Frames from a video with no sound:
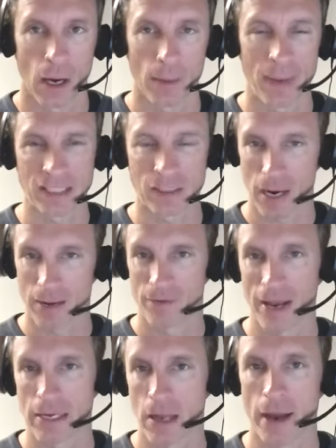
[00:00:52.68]
based upon a
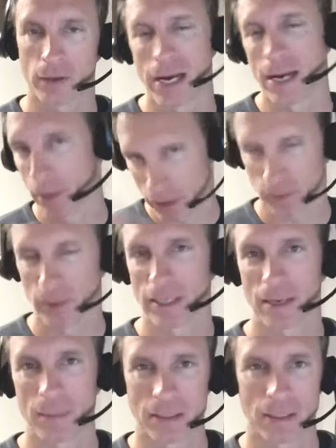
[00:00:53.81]
Venn diagram. I'll explain what
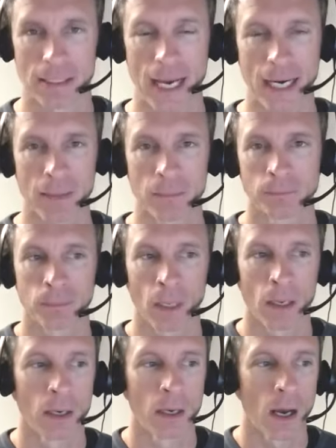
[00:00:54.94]
that means in a second.
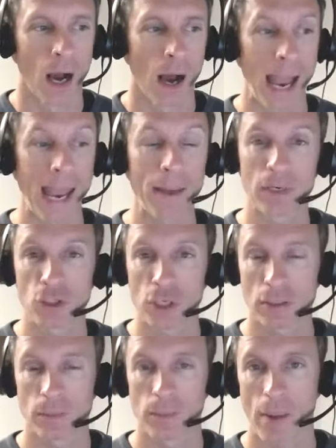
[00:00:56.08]
I am going to share
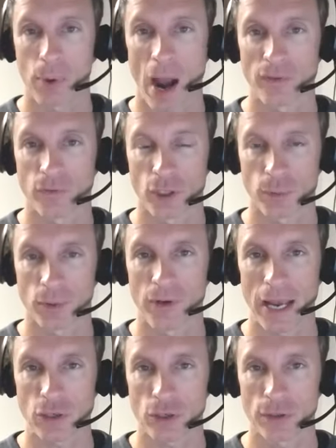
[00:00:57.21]
some about Profit First
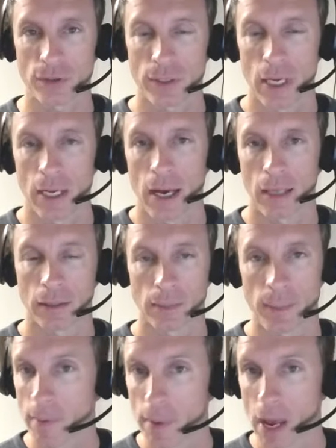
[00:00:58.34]
Professionals, a little
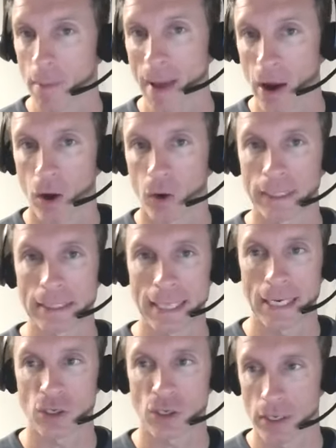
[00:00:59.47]
bit about our
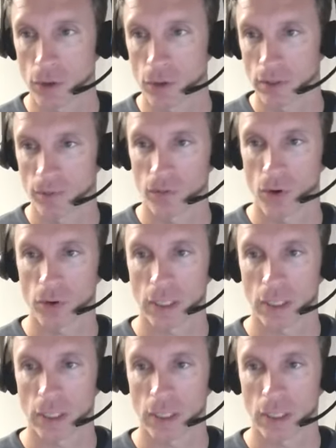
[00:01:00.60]
organization. I know there's some folks